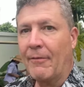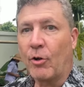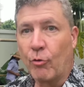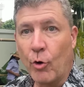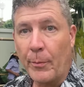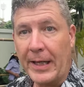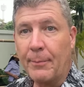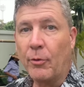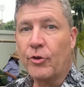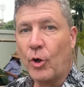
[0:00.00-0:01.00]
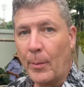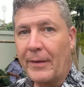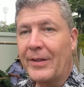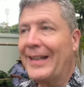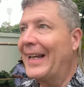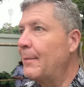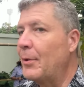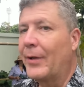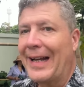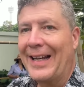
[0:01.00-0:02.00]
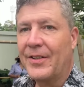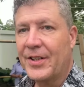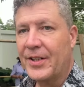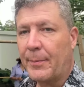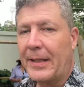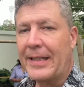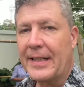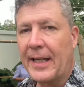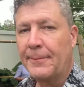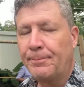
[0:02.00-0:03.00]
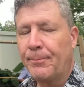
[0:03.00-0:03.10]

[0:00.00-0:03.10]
a crew of people show up every day and build houses up in Isan.